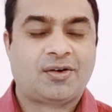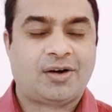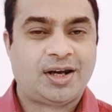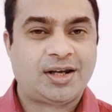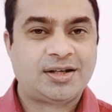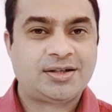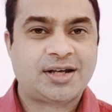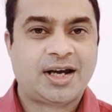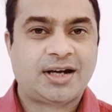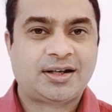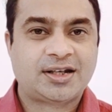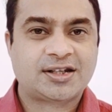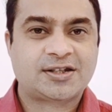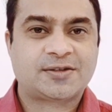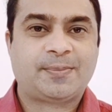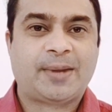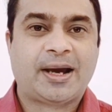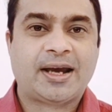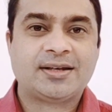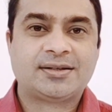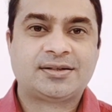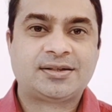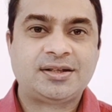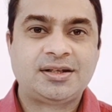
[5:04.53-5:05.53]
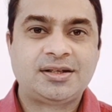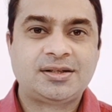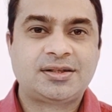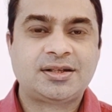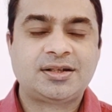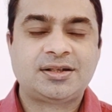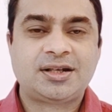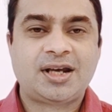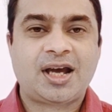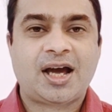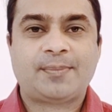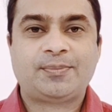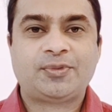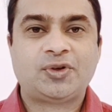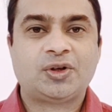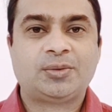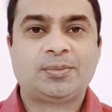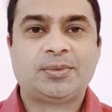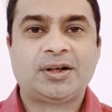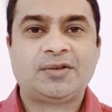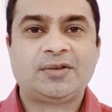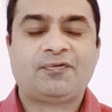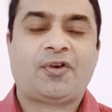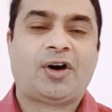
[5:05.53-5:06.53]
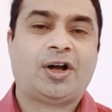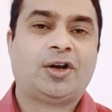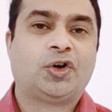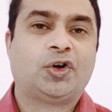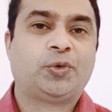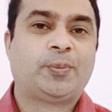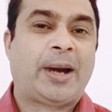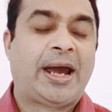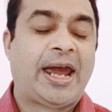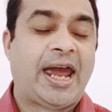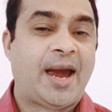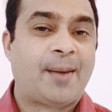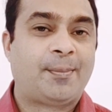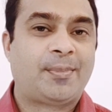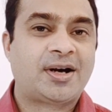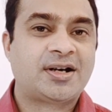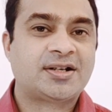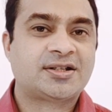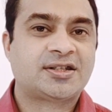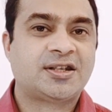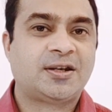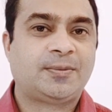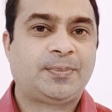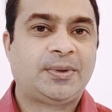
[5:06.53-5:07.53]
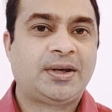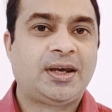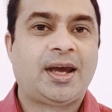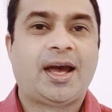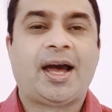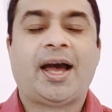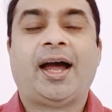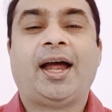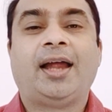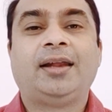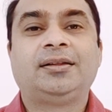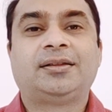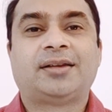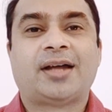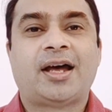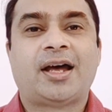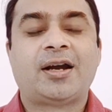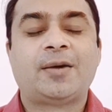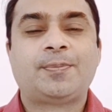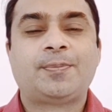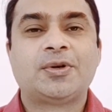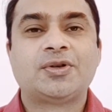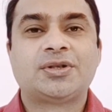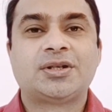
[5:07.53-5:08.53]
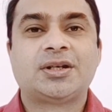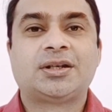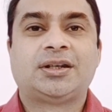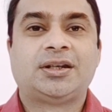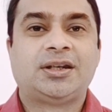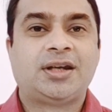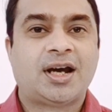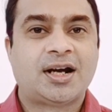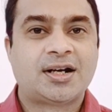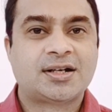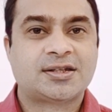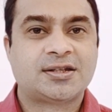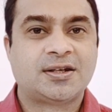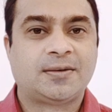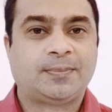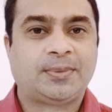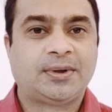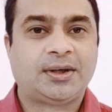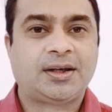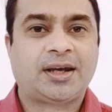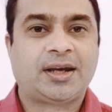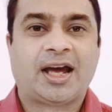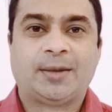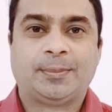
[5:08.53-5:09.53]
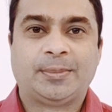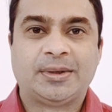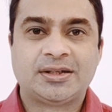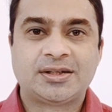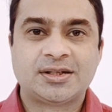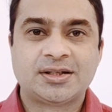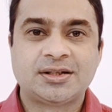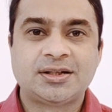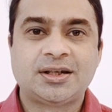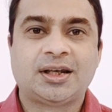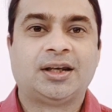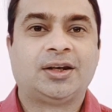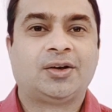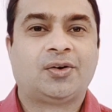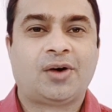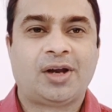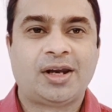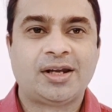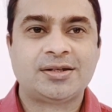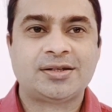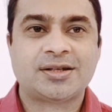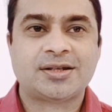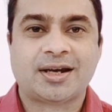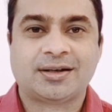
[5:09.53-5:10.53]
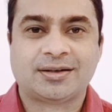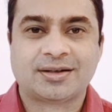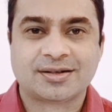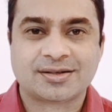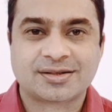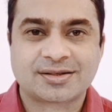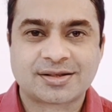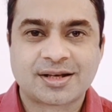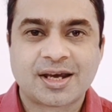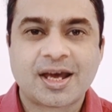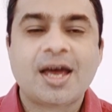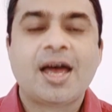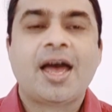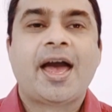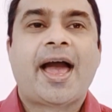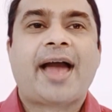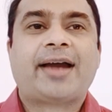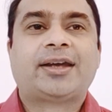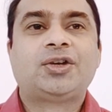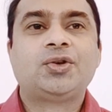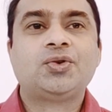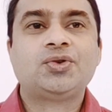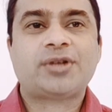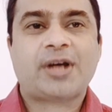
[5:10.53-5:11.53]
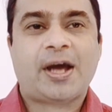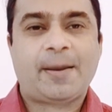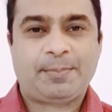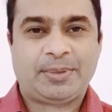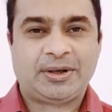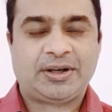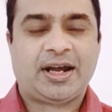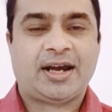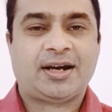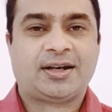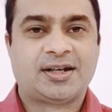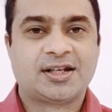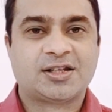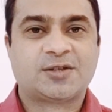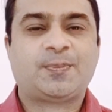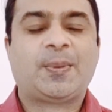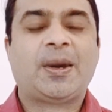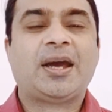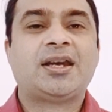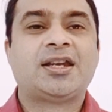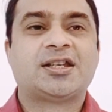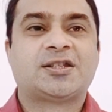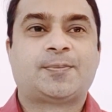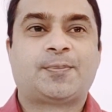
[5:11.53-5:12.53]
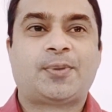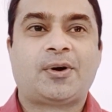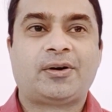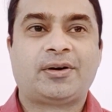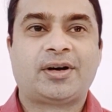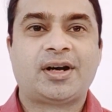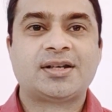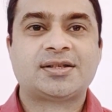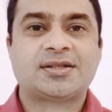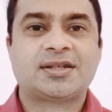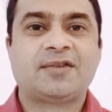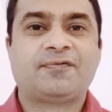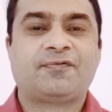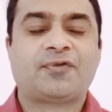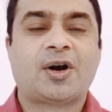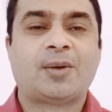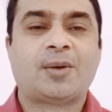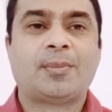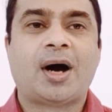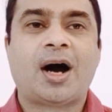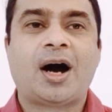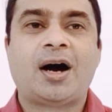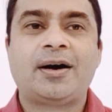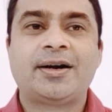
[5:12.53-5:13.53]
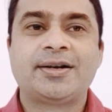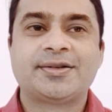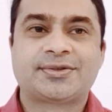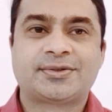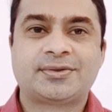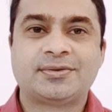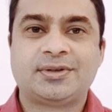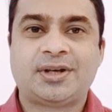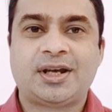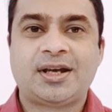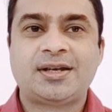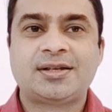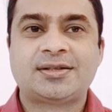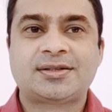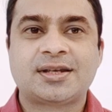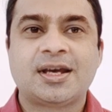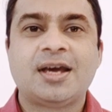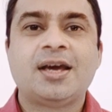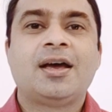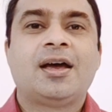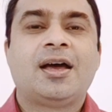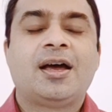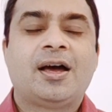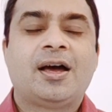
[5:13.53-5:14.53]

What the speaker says: cholangitis by CCT abdomen followed by MRCP, and therapeutic ERCP can be done in cholangitis. Acute hepatitis pain is progressive from hours to days.